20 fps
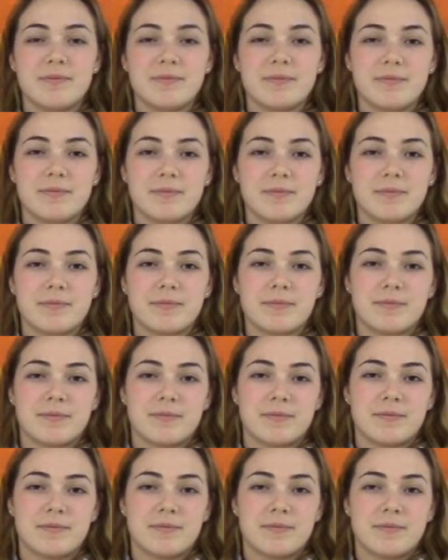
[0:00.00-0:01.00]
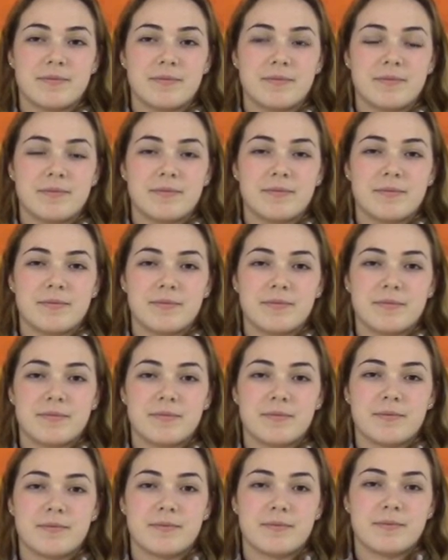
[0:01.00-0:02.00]

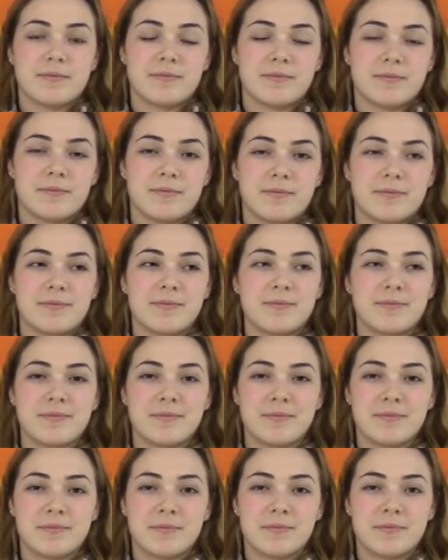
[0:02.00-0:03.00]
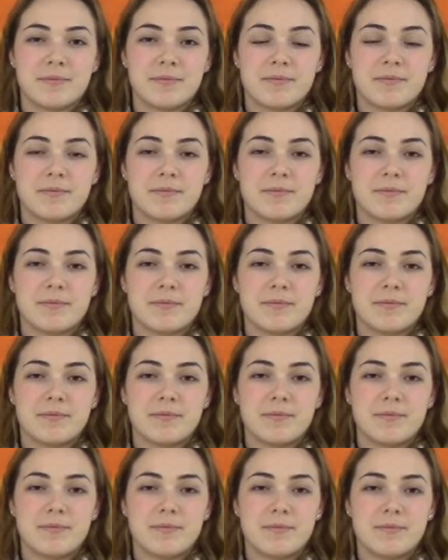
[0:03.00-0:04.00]

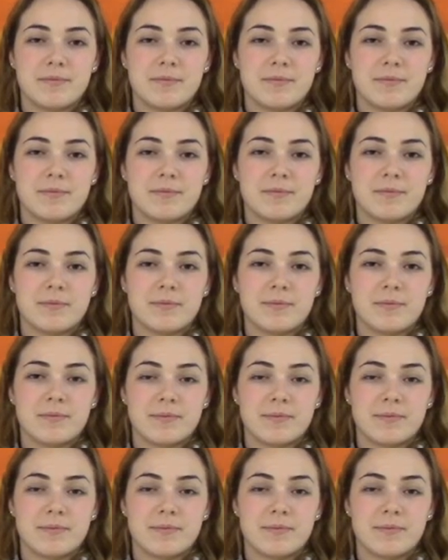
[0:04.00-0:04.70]
No words are spoken by the person on screen.